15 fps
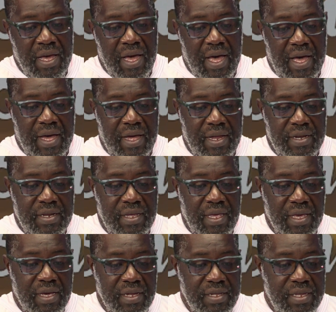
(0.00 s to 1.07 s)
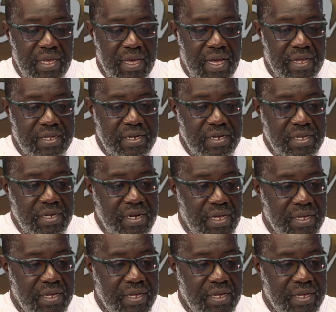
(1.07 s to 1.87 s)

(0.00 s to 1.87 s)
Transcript: And it can take as little